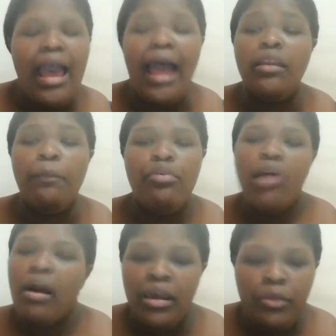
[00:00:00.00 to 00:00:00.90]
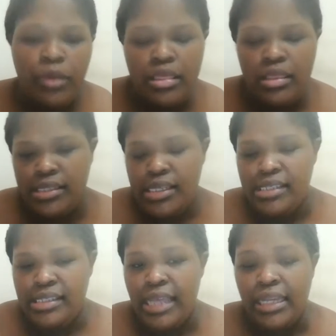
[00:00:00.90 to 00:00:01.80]
And the problem with this
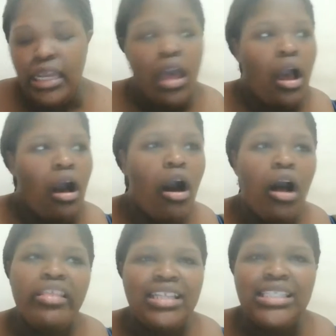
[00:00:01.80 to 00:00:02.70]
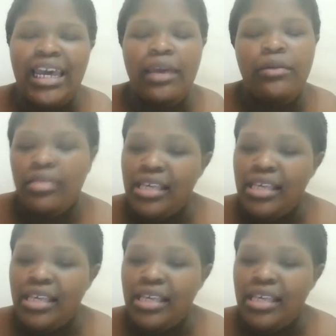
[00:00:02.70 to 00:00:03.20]
is that all the time things